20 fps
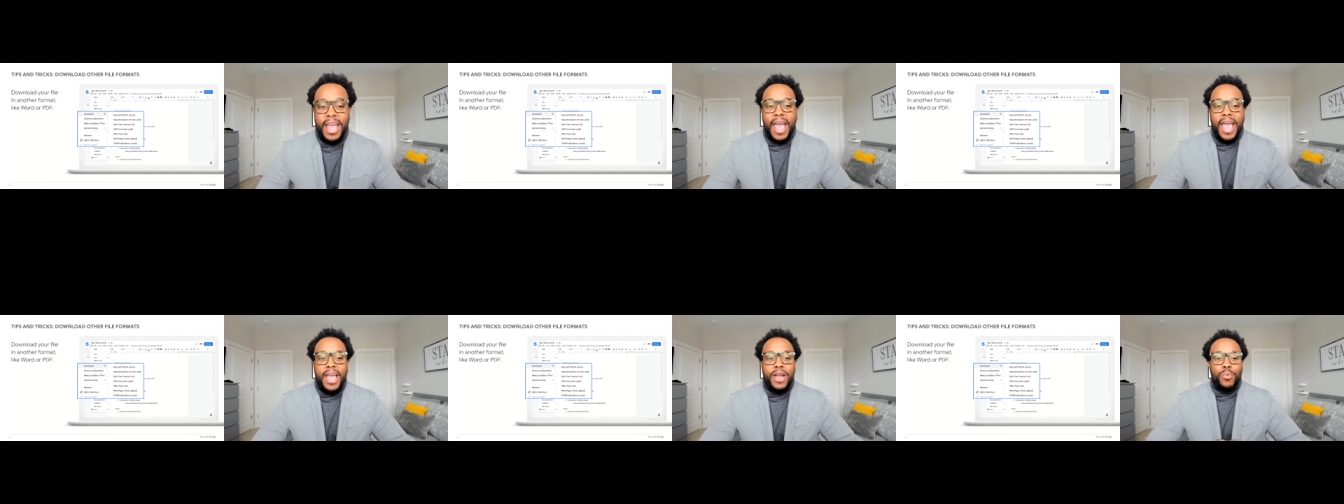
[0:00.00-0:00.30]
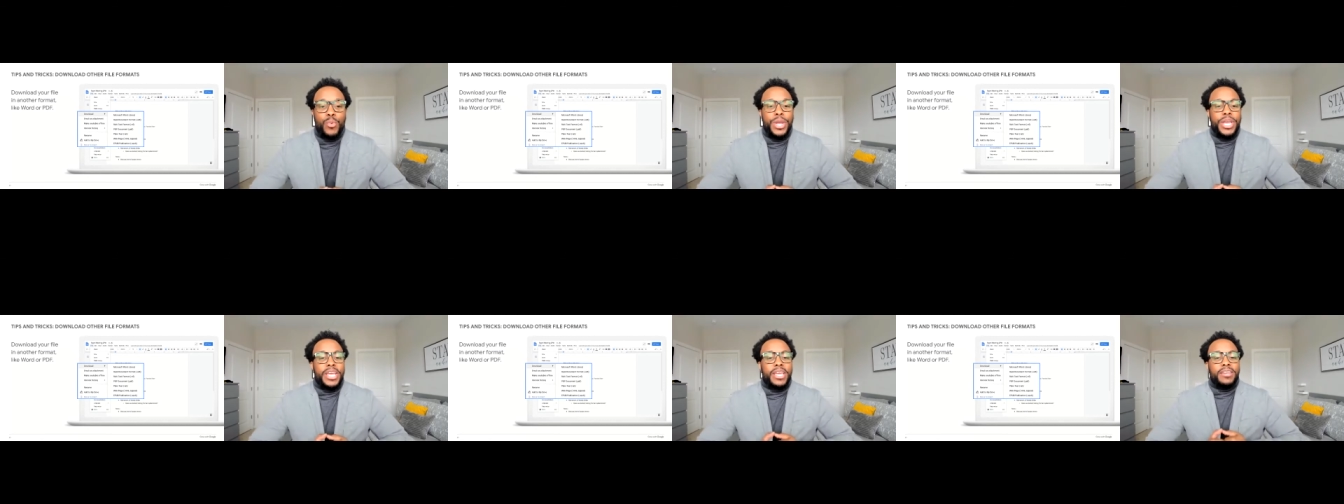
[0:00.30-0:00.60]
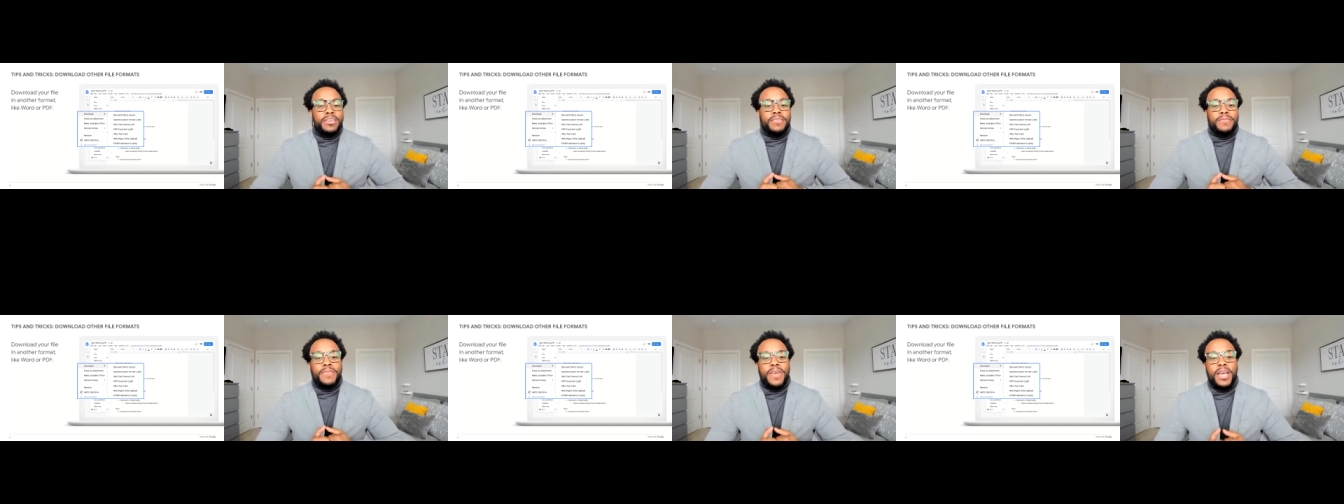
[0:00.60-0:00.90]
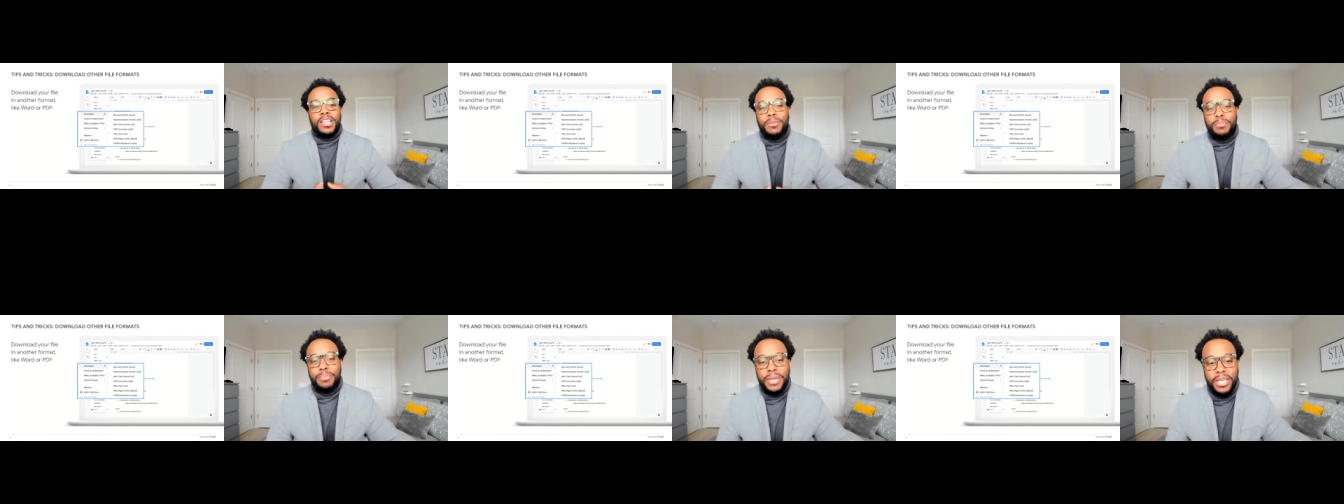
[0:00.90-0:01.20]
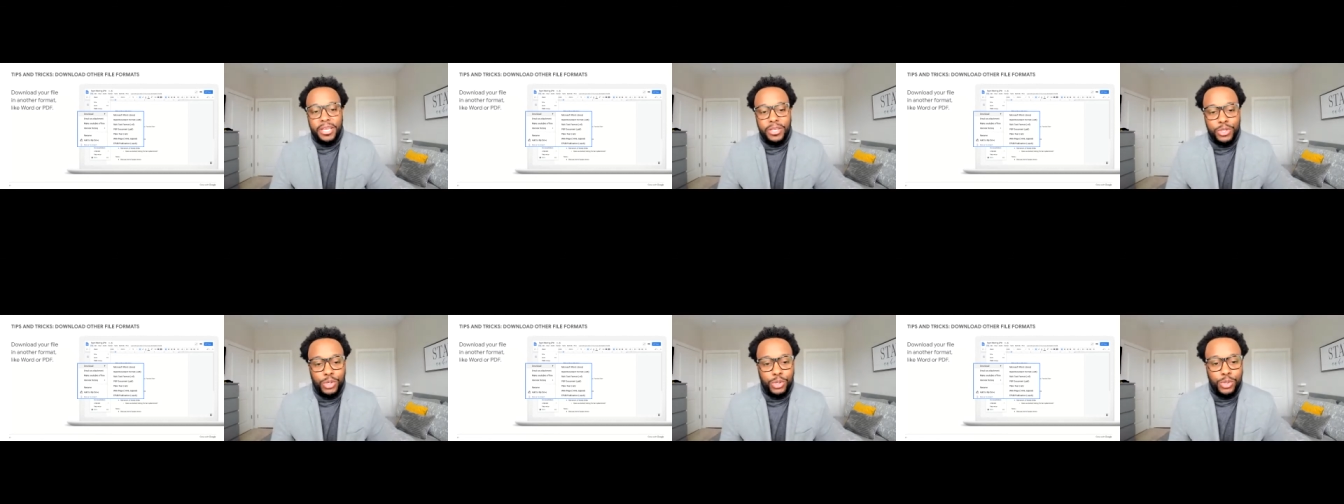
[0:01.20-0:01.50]
We can develop it
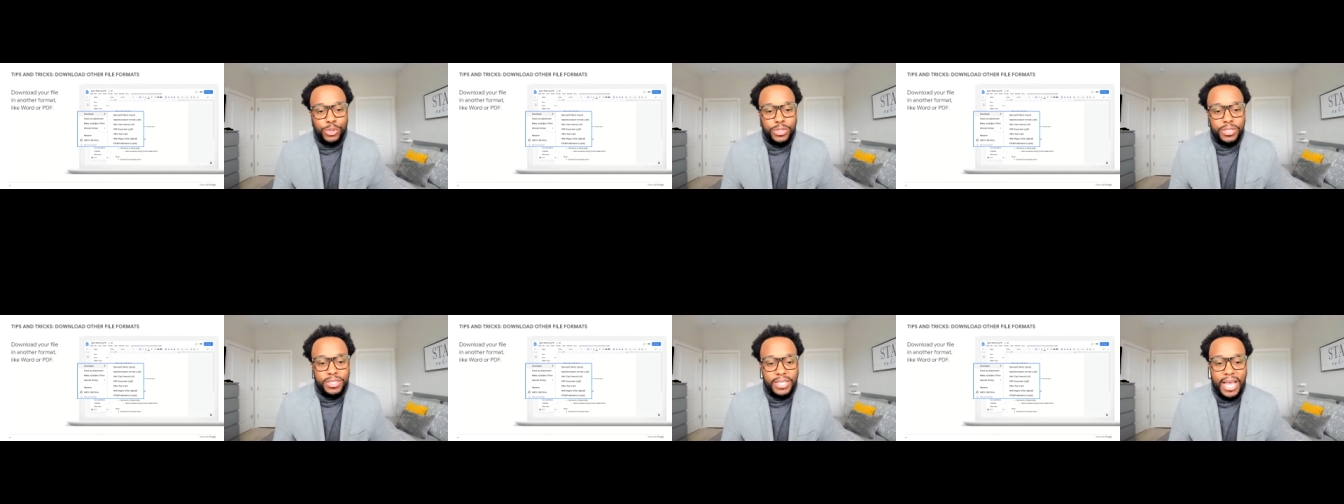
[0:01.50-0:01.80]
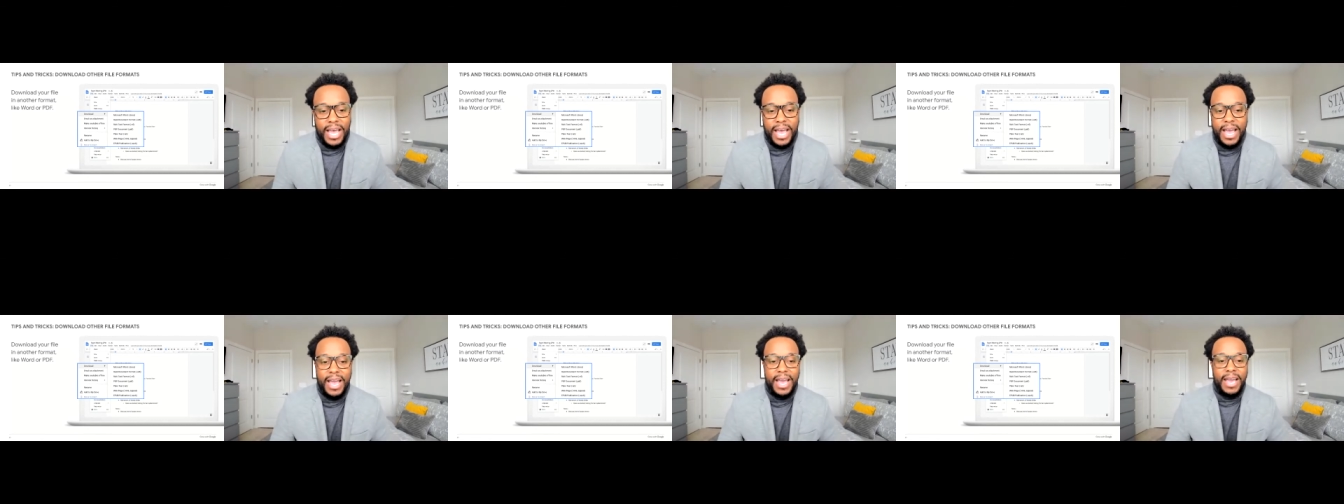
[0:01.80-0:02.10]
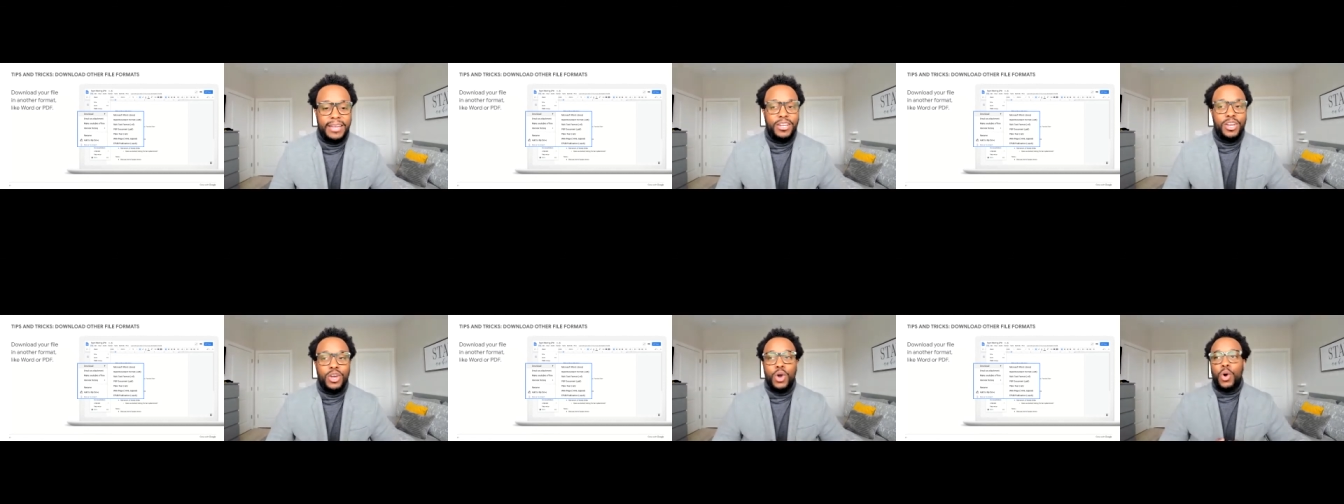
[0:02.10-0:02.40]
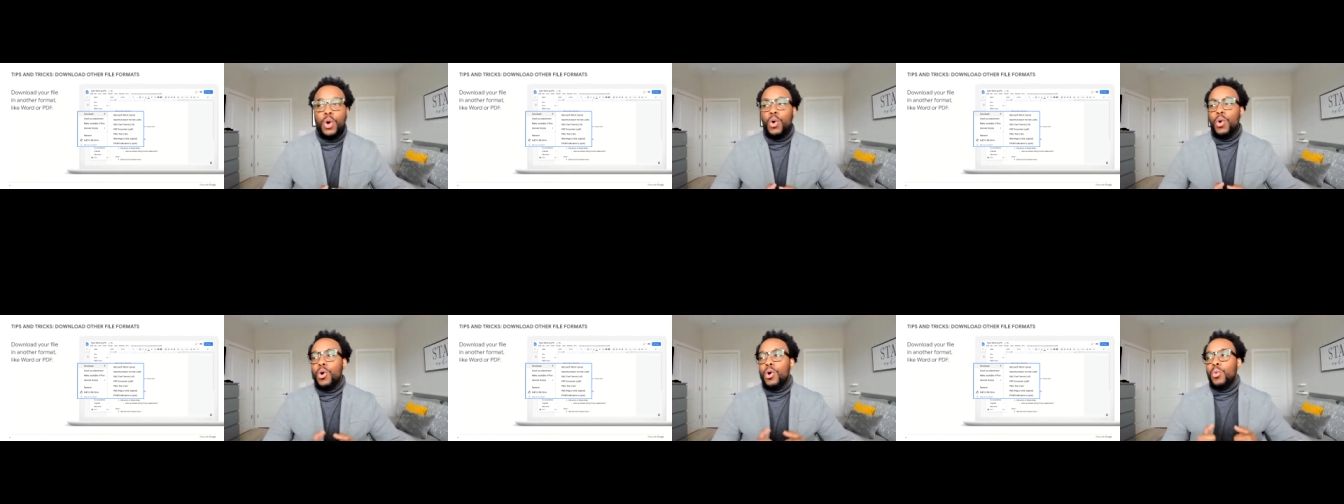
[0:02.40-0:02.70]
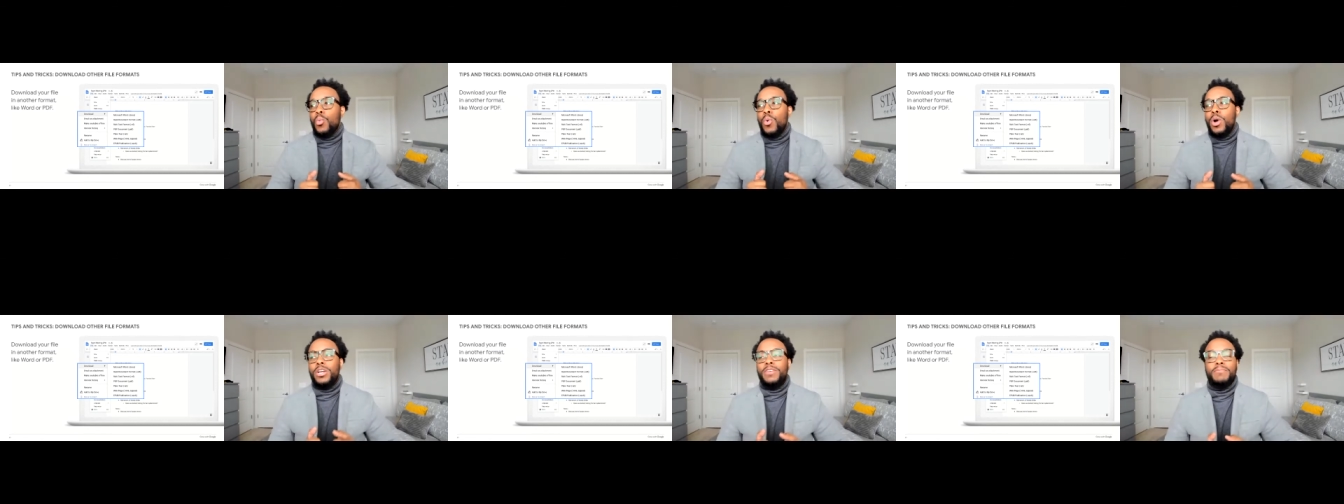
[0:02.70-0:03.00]
in Google Slide, or
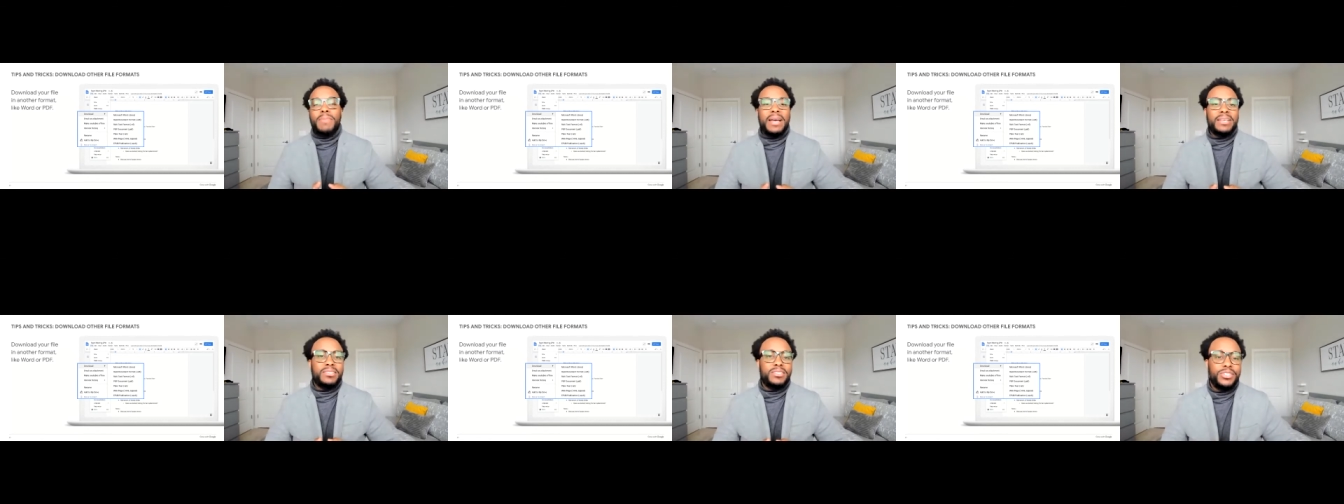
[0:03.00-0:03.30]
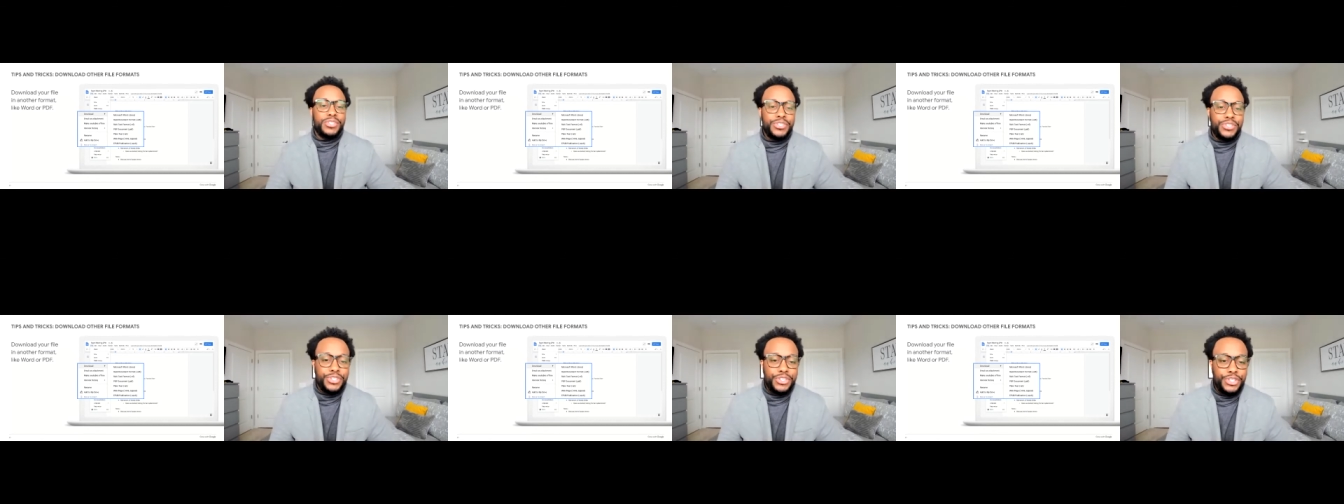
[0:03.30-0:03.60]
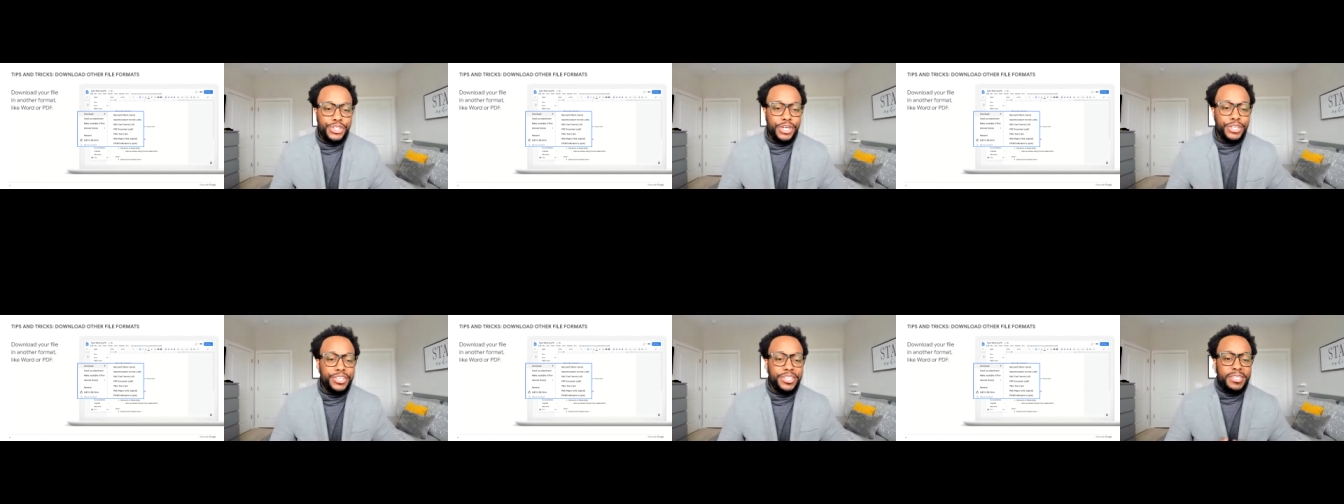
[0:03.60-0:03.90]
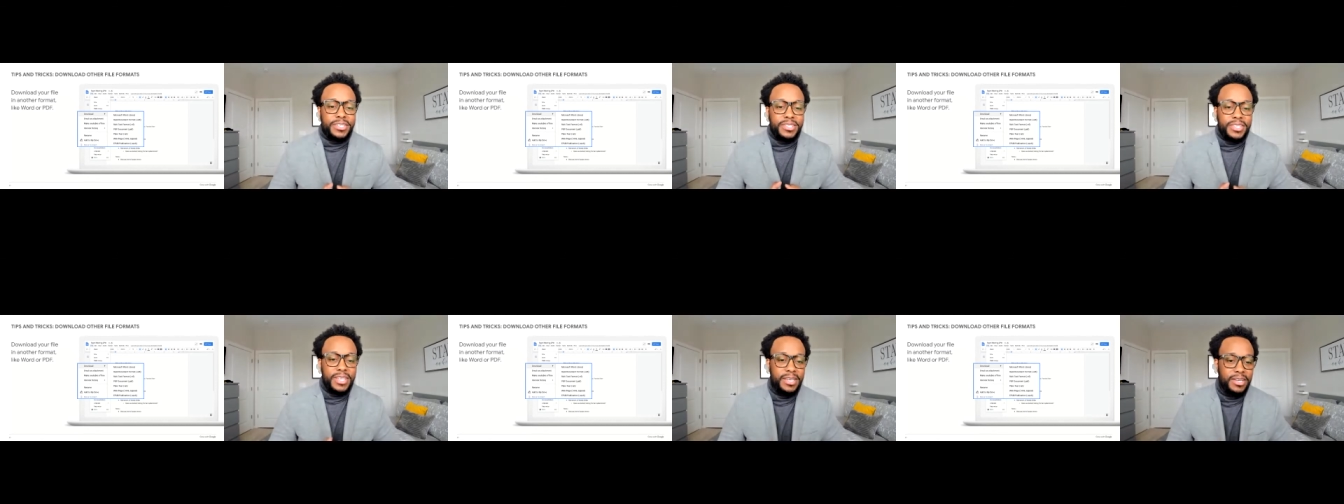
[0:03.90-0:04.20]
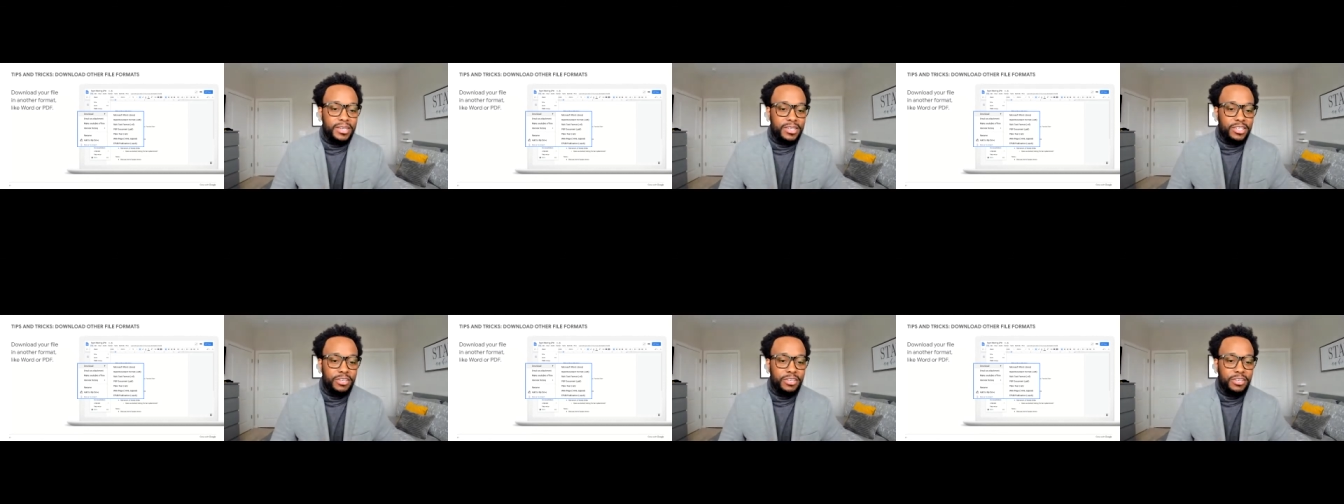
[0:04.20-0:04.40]
one of my sister churches send it to